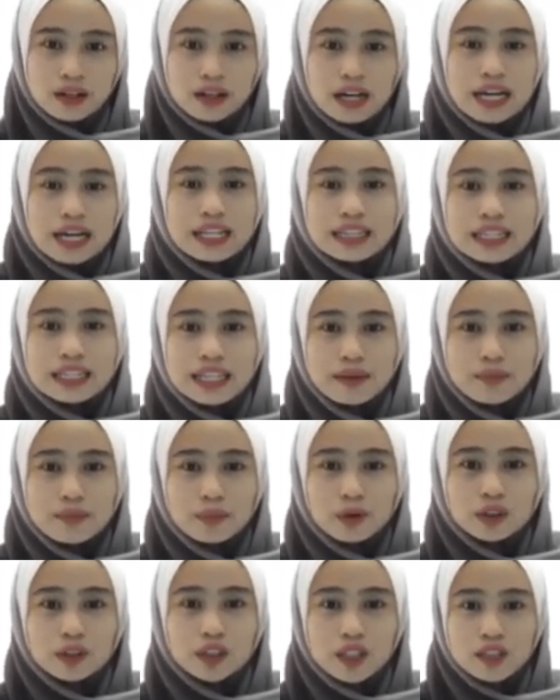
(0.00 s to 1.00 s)
The
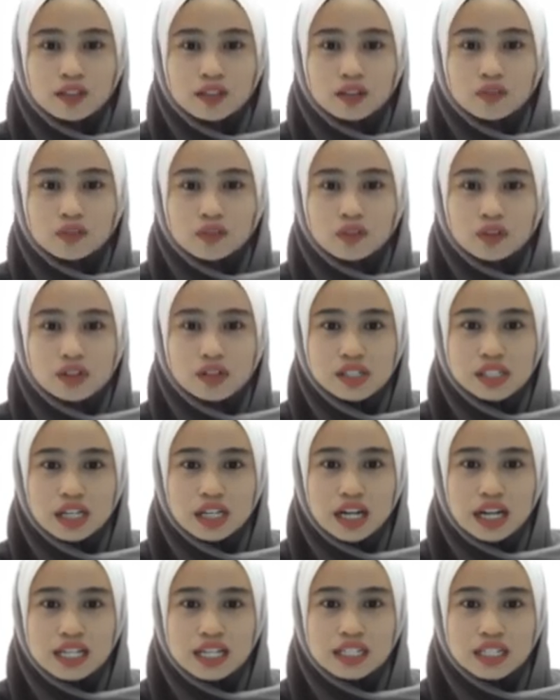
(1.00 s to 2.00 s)
importance of
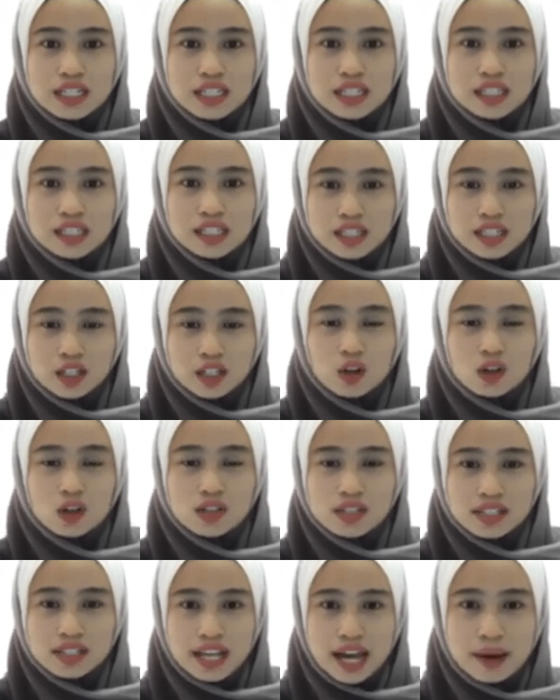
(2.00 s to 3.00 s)
socialization
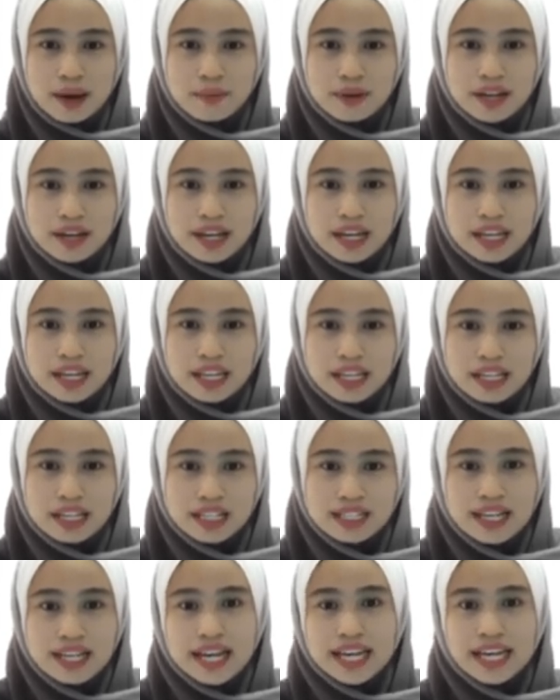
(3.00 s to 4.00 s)
concept is
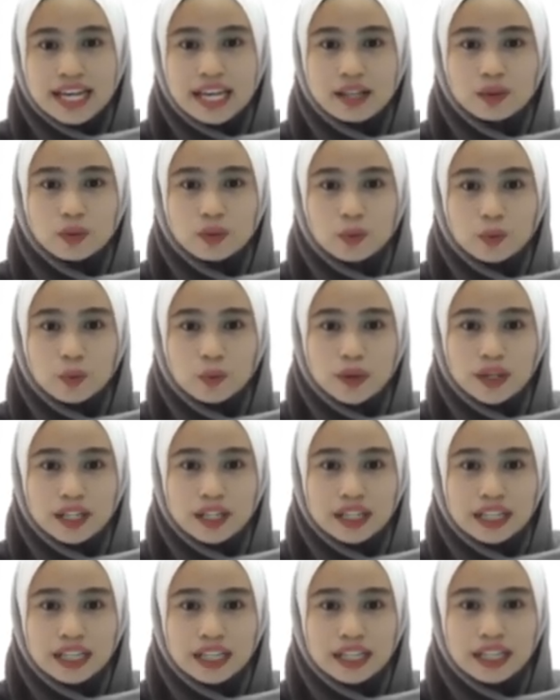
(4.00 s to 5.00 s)
it
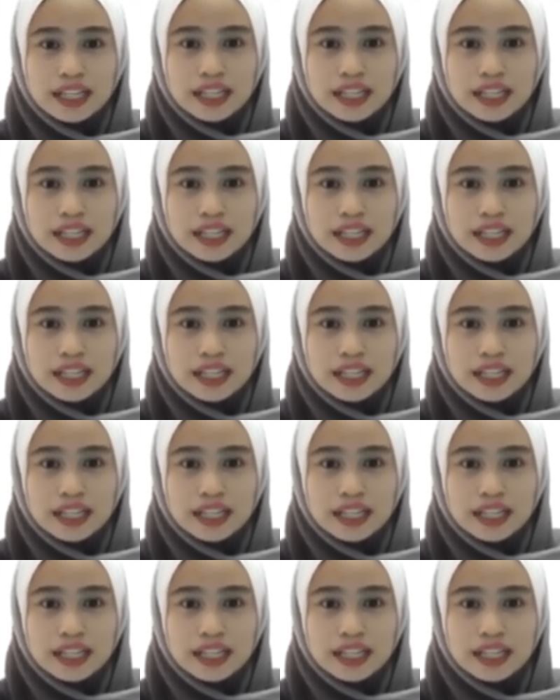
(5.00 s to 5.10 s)
will